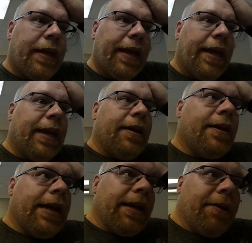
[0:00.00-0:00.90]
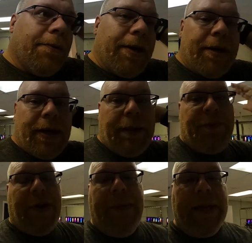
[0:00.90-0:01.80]
and there wasn't. I'm
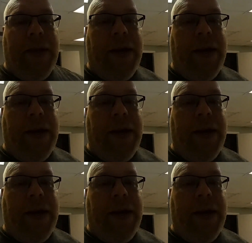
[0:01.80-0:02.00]
sorry about the